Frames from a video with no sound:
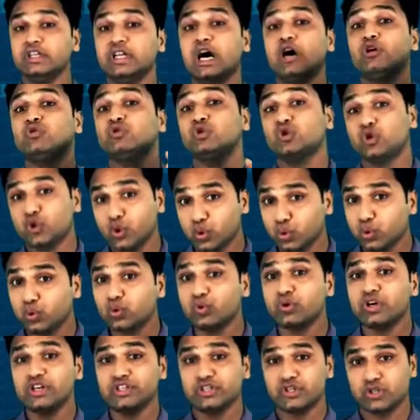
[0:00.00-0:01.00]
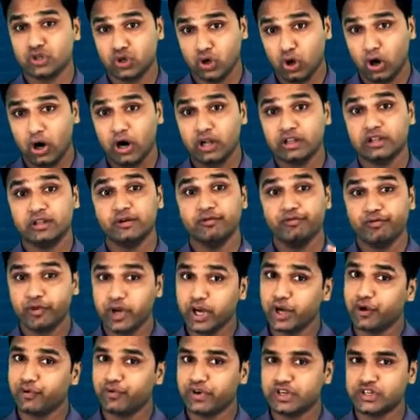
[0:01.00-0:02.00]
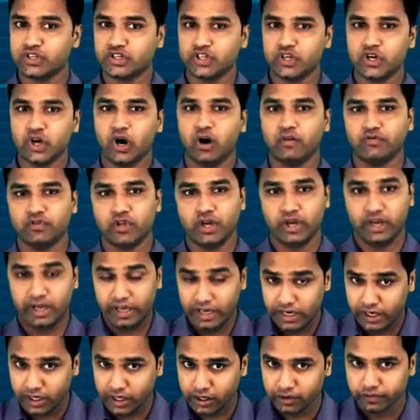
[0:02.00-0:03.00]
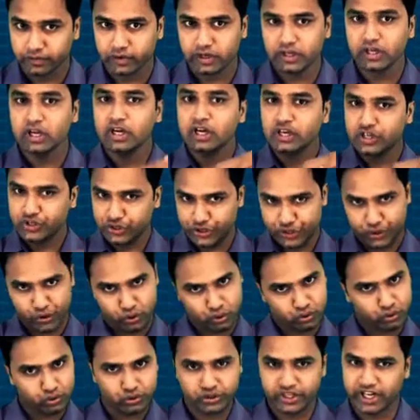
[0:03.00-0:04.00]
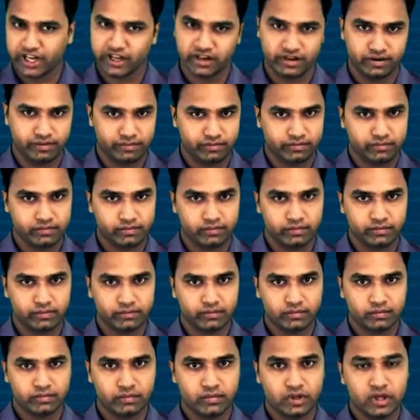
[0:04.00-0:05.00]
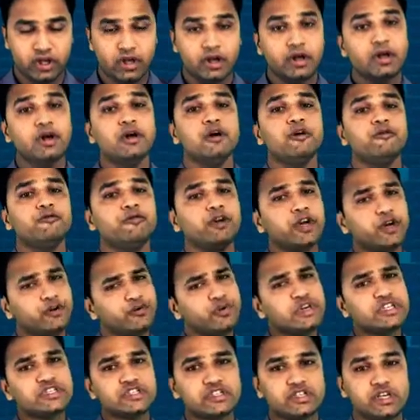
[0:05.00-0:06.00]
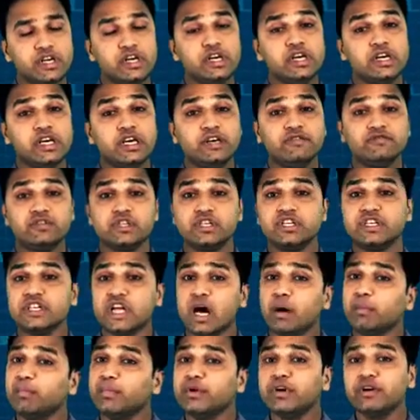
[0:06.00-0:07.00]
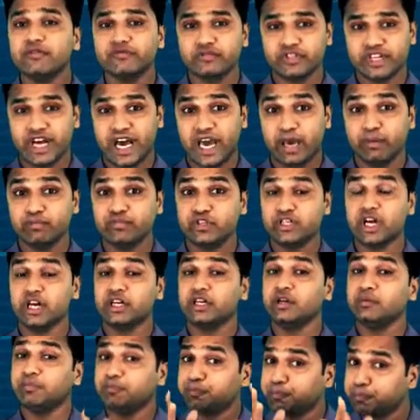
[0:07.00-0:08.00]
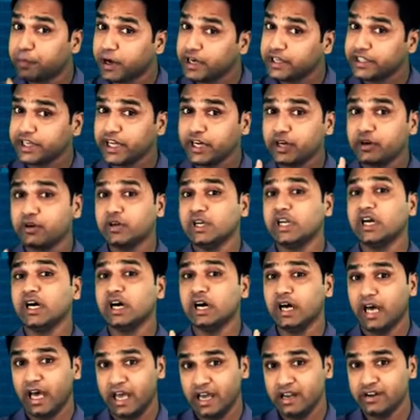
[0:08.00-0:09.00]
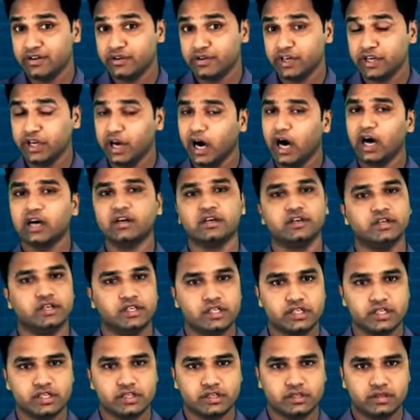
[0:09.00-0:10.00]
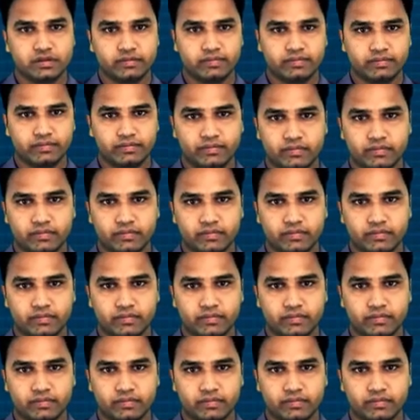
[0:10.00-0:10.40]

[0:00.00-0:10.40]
Now 2 is called the frequency of the interval 0 to 10. Frequency gives the number of times that a particular entry occurs.